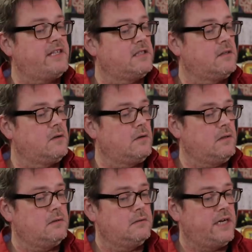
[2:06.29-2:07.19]
Ace in the
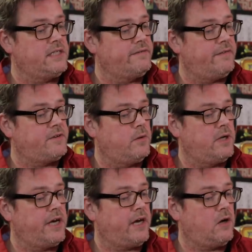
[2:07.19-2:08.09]
Hole,
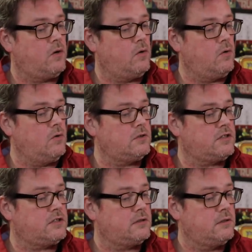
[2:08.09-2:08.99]
1951. A
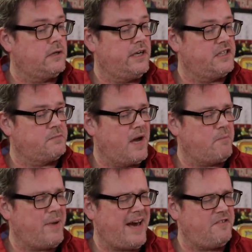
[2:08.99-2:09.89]
Colt is My
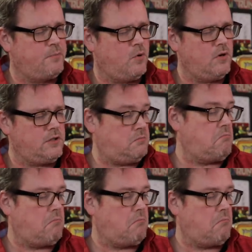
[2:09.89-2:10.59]
Passport.